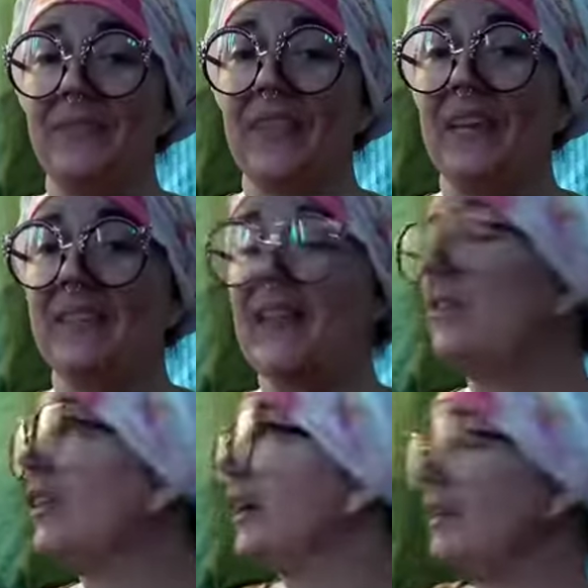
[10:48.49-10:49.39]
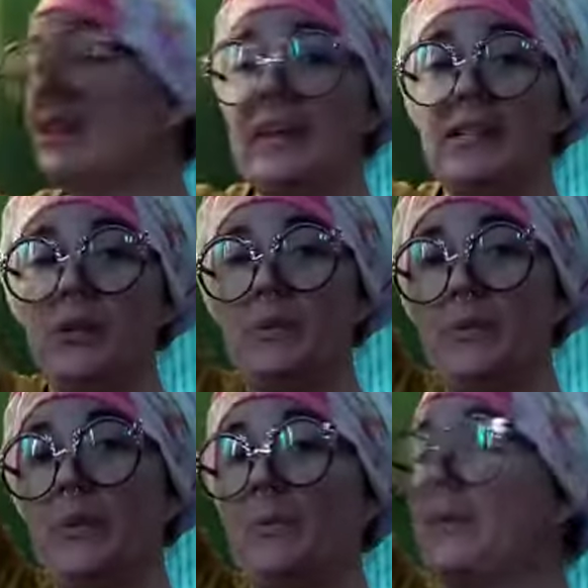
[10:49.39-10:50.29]
They they don't get like
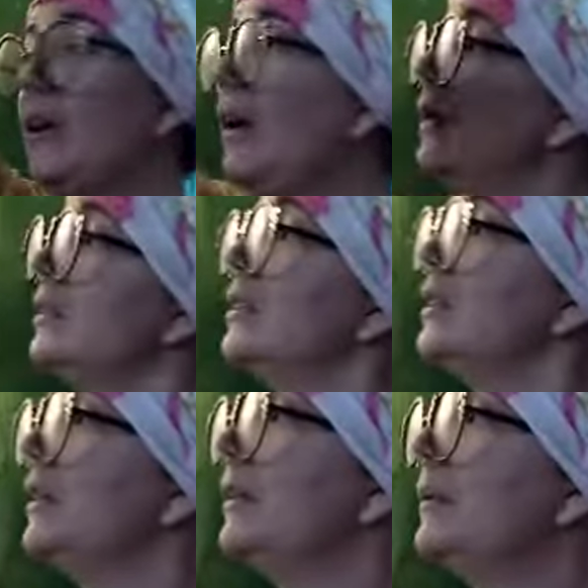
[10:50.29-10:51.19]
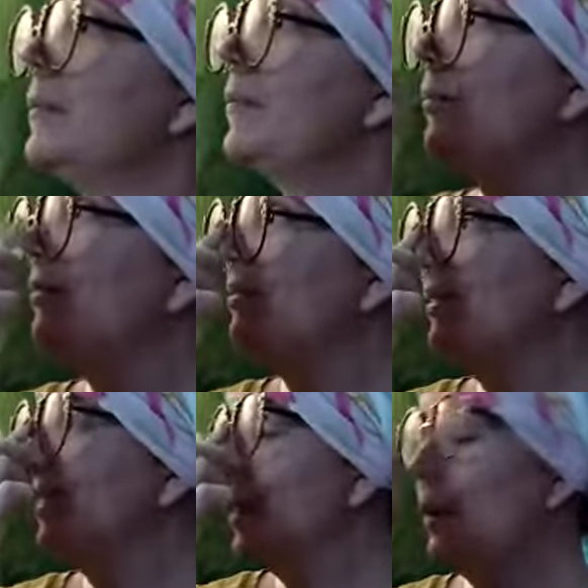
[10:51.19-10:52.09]
super super tall. But if they get like
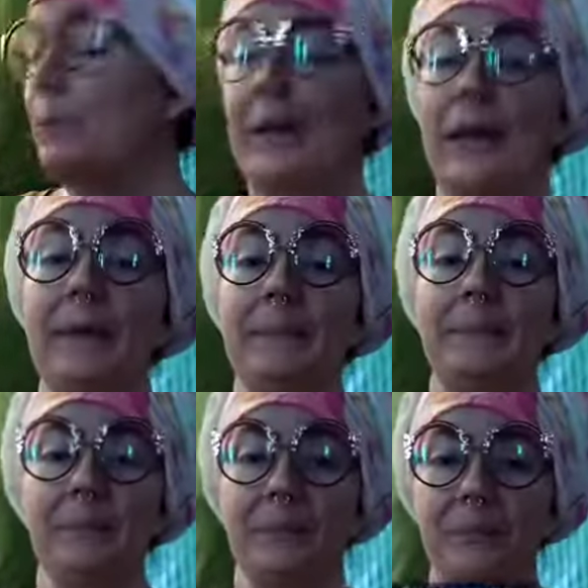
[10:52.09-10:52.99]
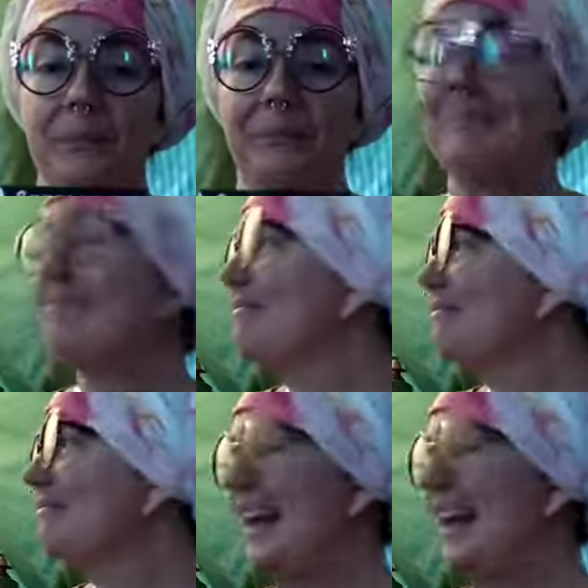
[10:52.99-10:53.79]
six foot tall, but, that means I was feeding them.